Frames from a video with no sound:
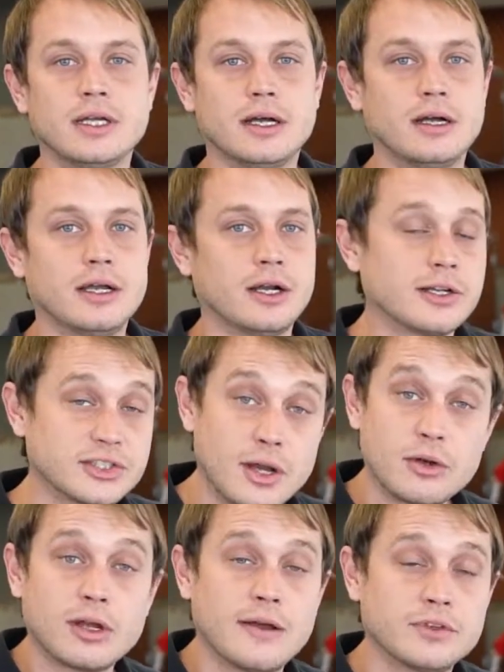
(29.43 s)
uh, and also
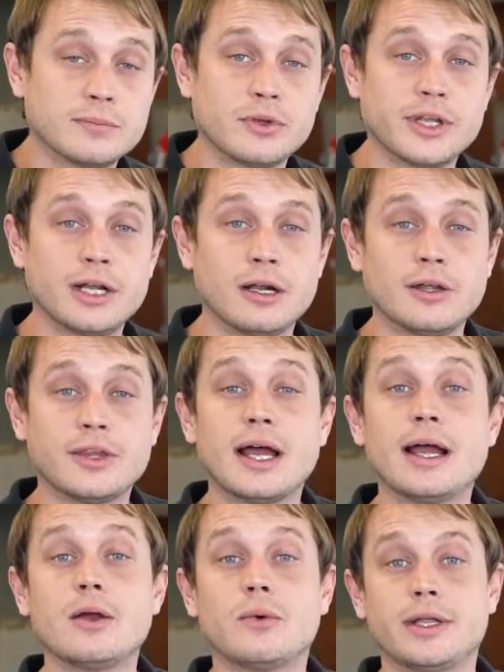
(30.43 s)
how comfortable they are on the
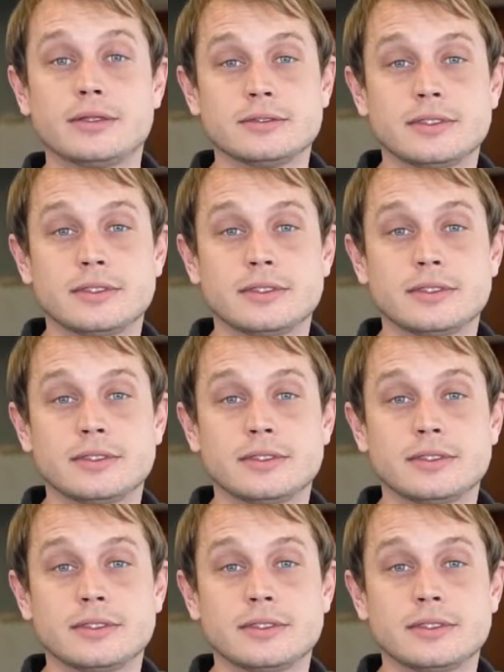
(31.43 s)
highway.